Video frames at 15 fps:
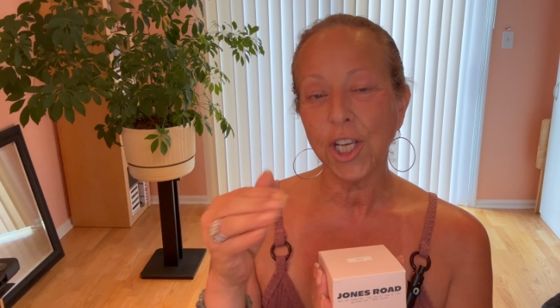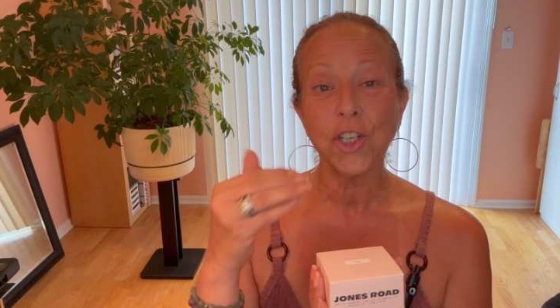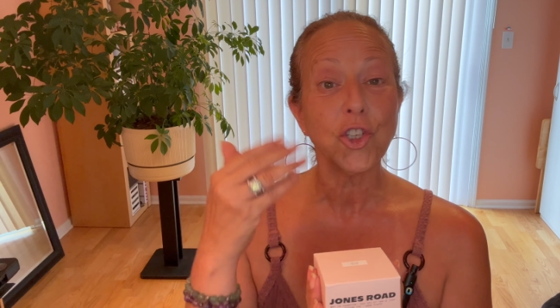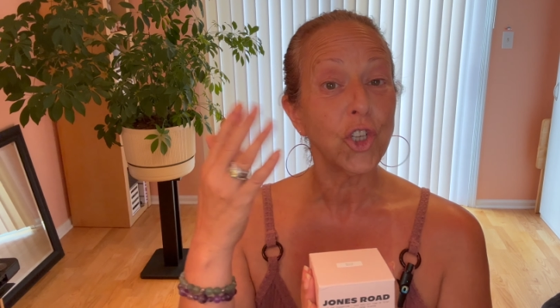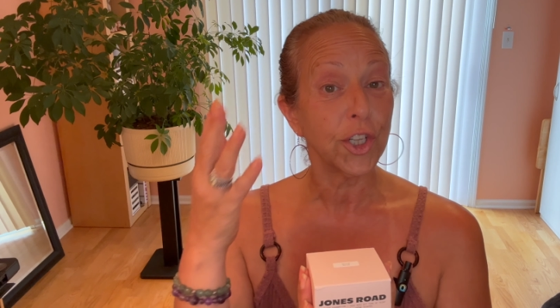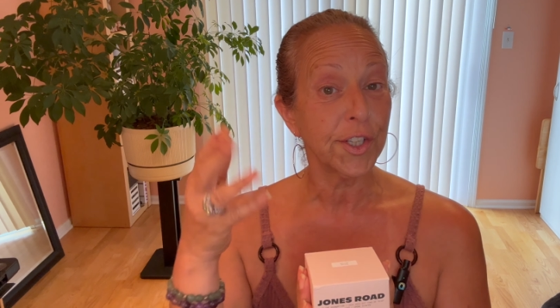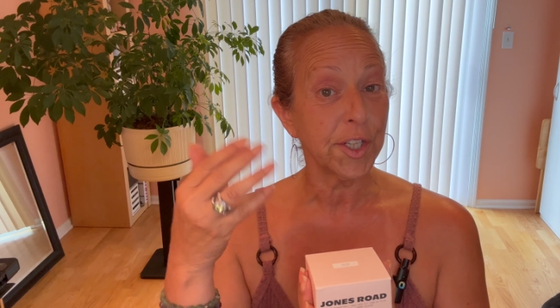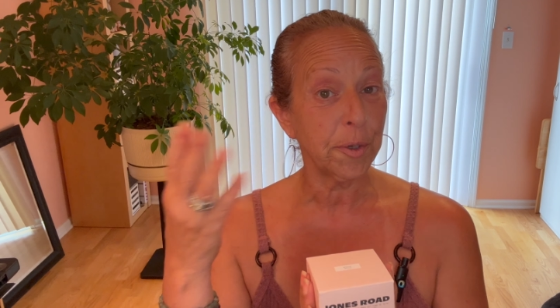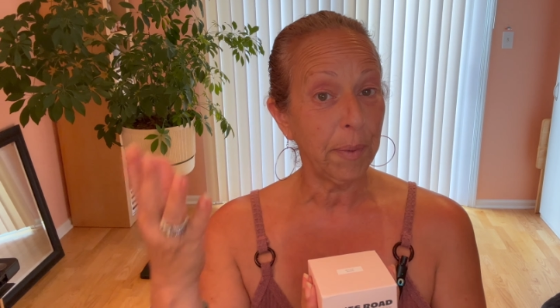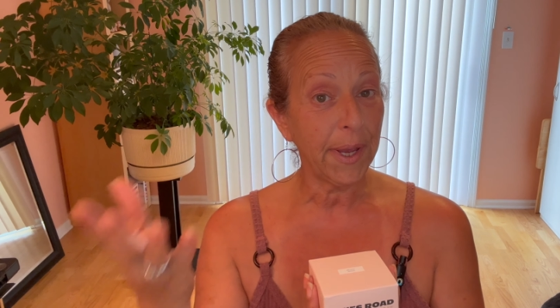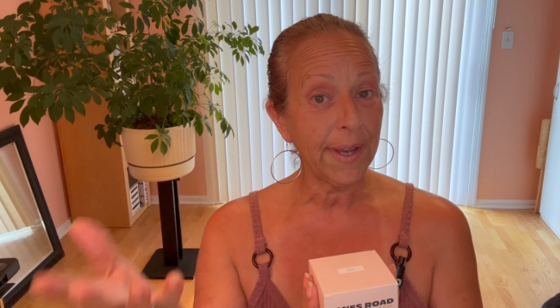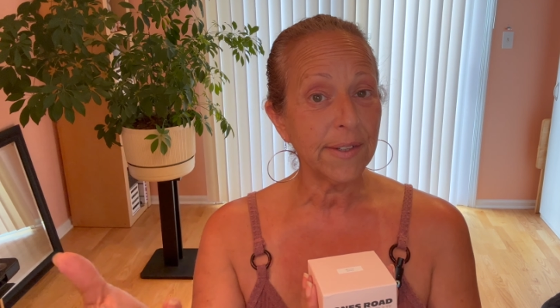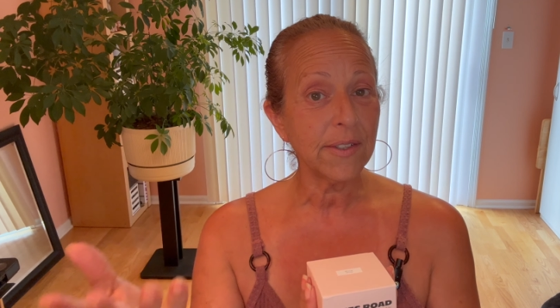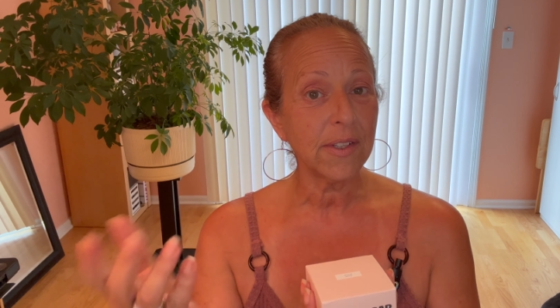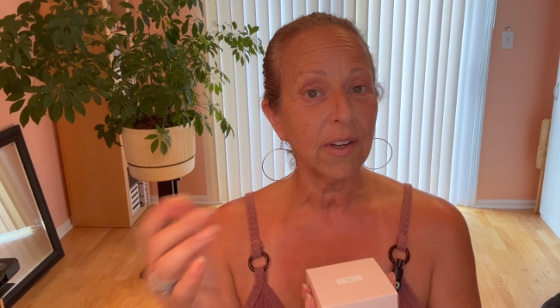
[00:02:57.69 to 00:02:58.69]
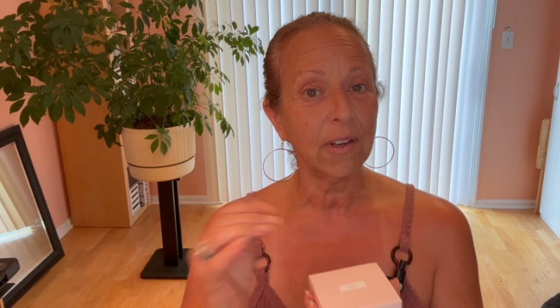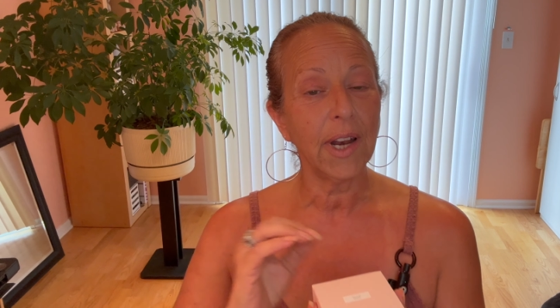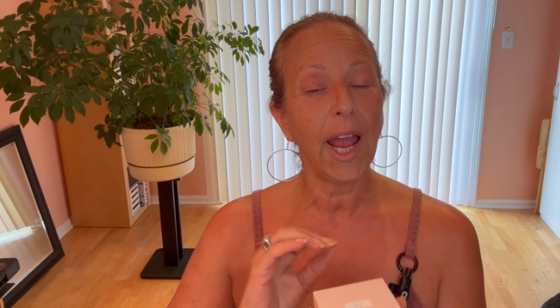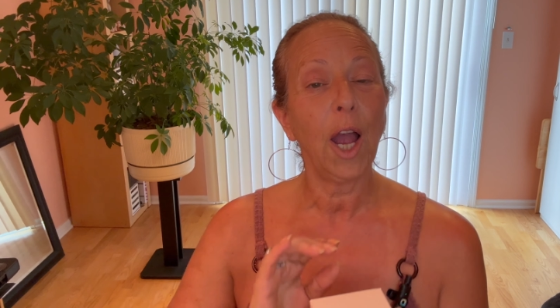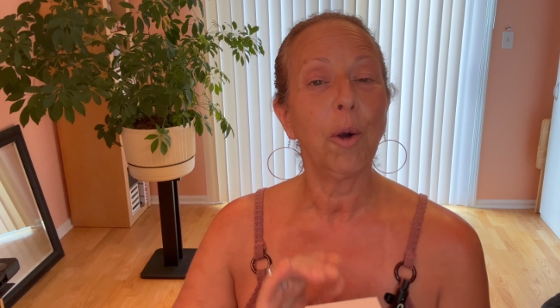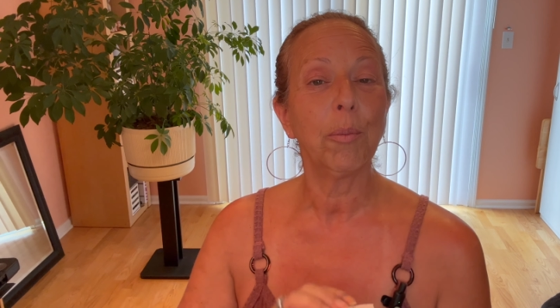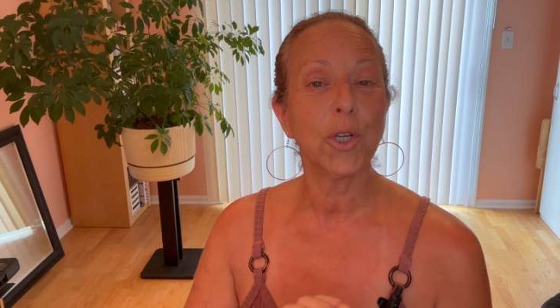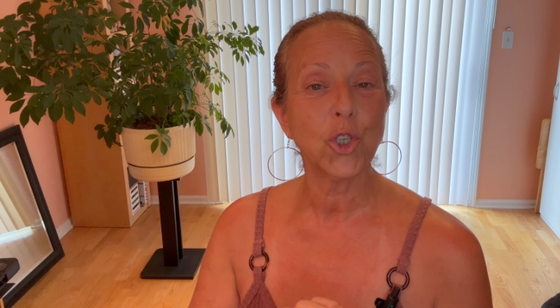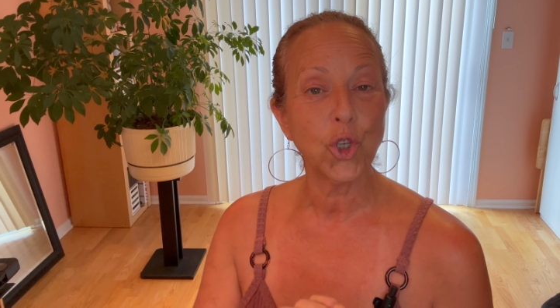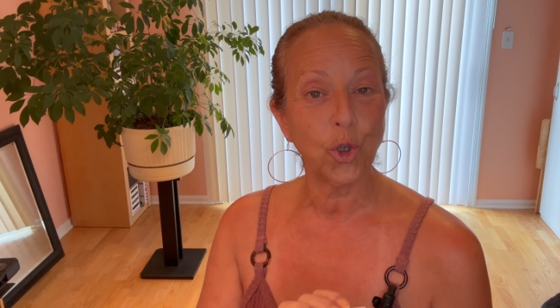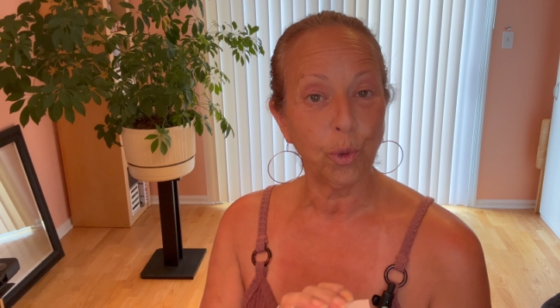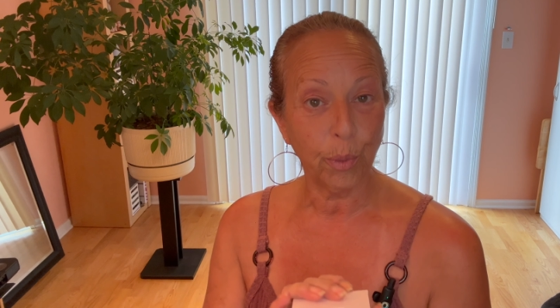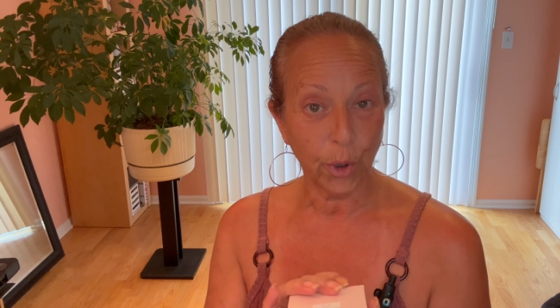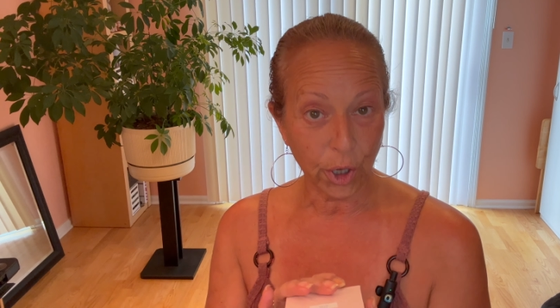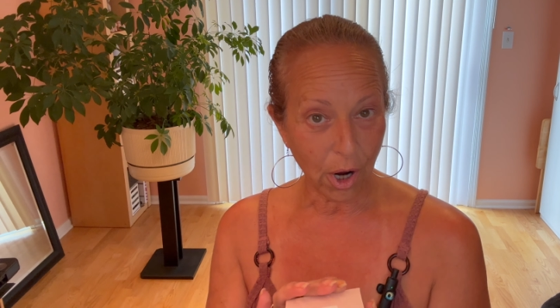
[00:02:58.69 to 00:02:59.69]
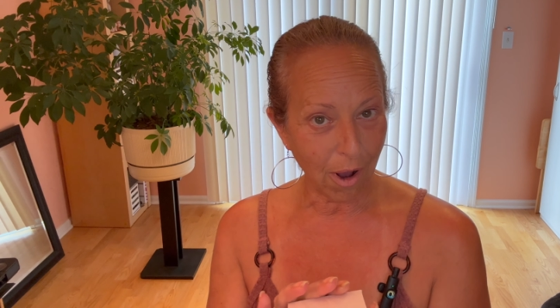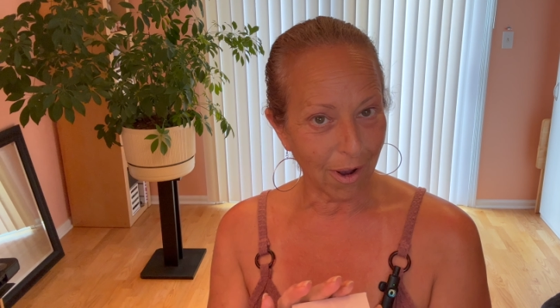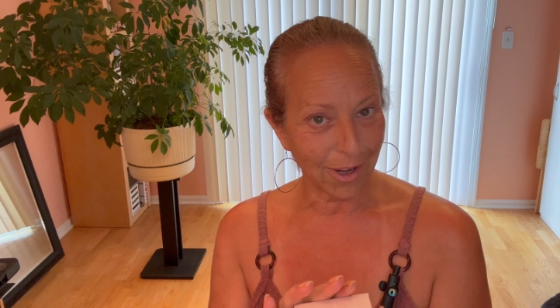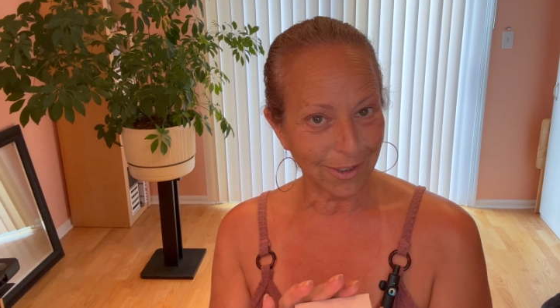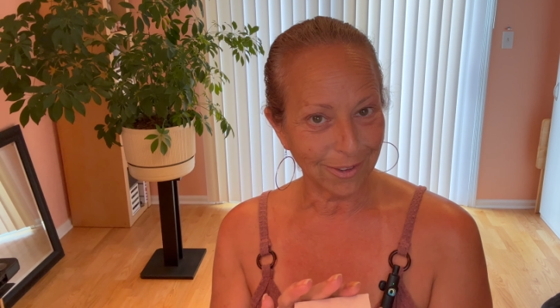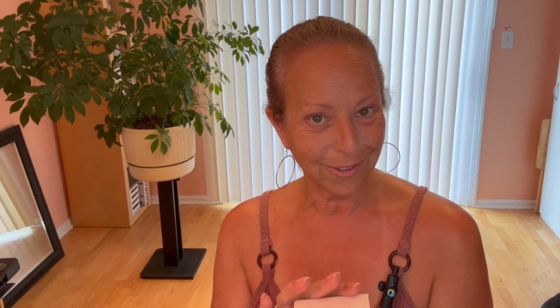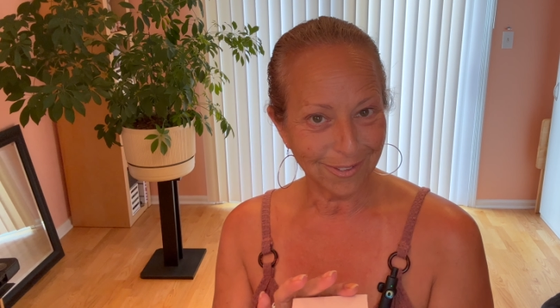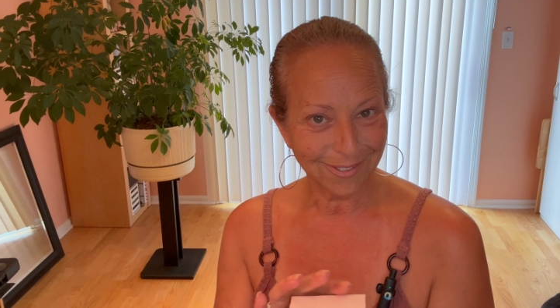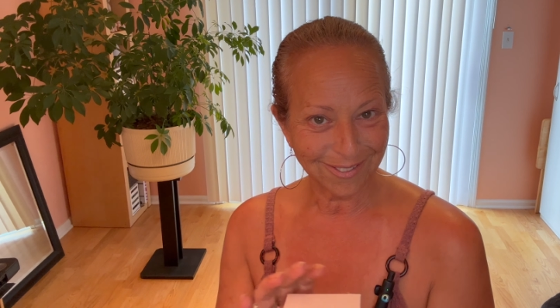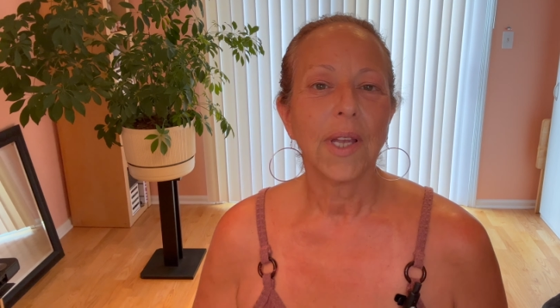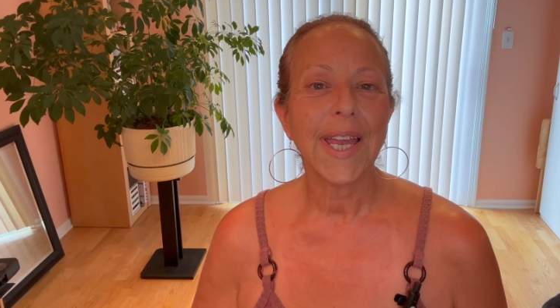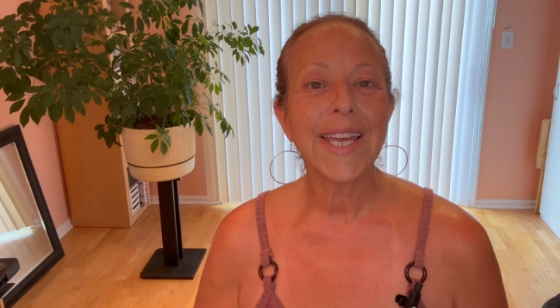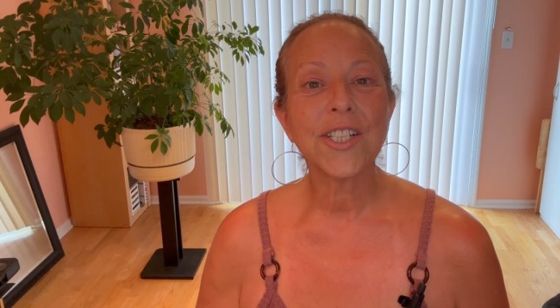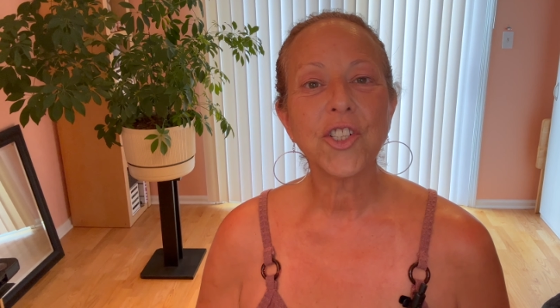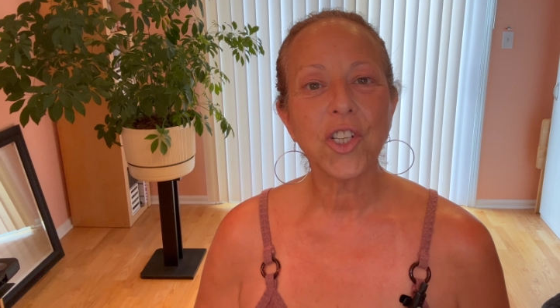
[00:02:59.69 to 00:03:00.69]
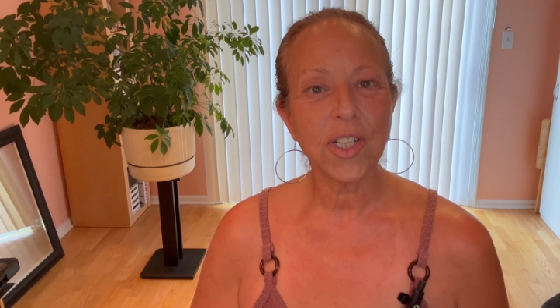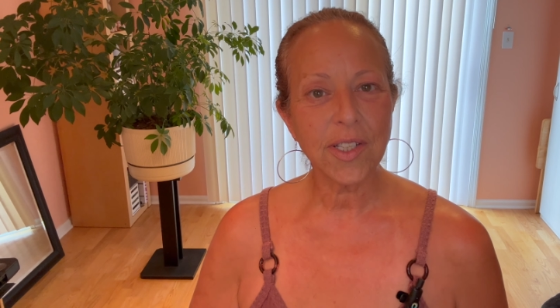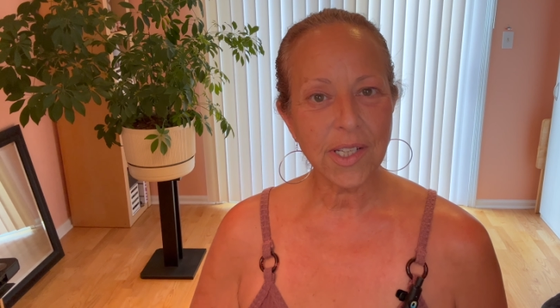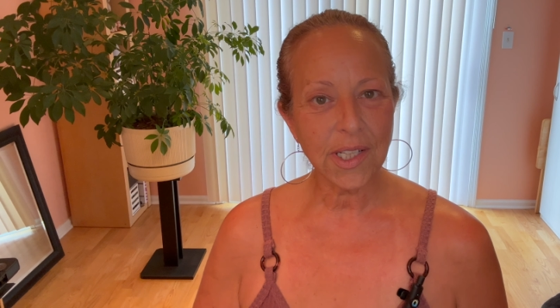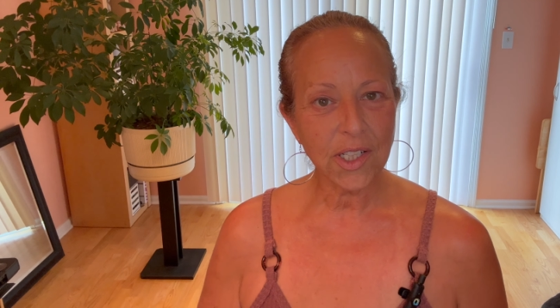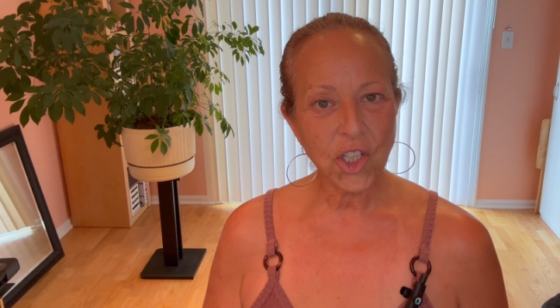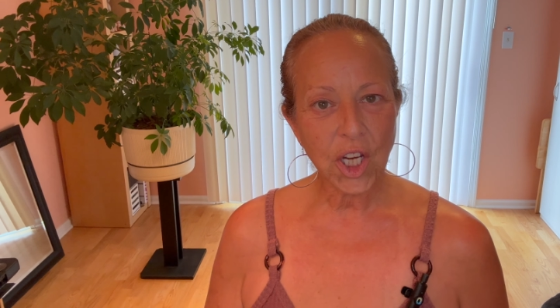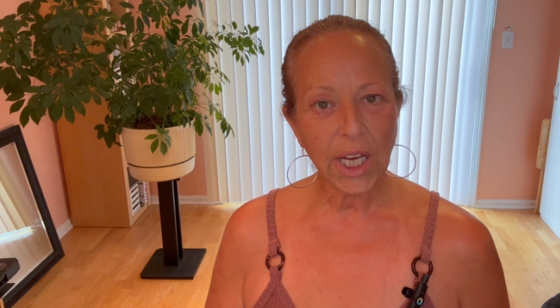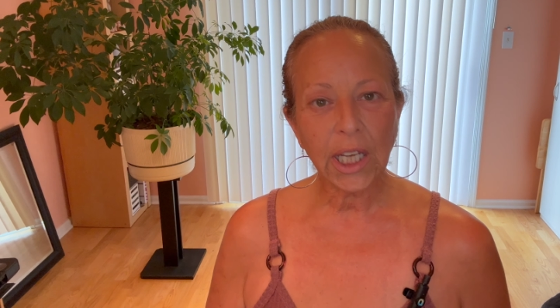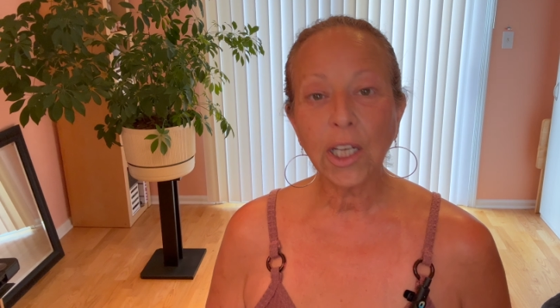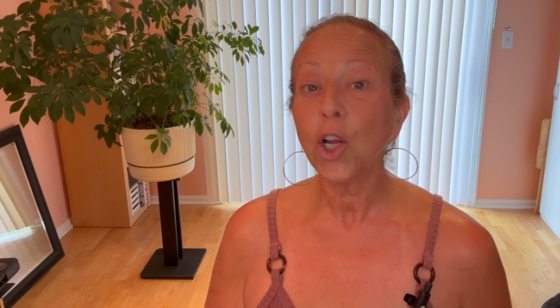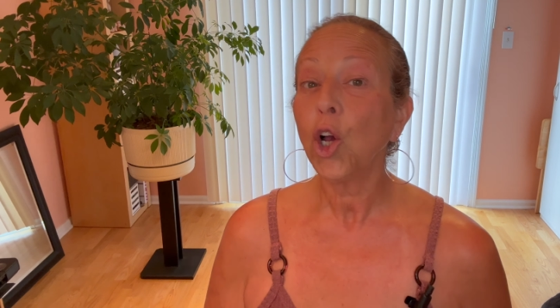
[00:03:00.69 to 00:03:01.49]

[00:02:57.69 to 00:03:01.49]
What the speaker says: It just depends on how much you put on. It does contain